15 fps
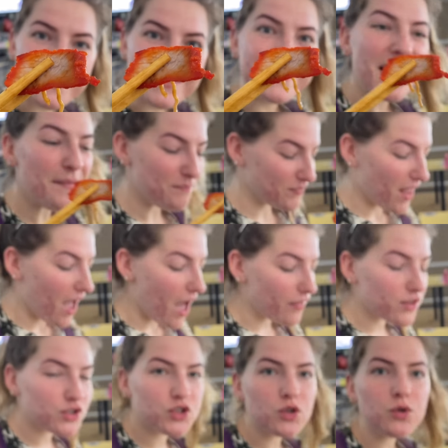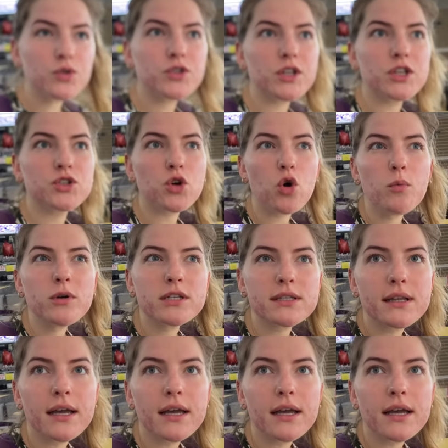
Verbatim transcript: Yep. And the sauce is almost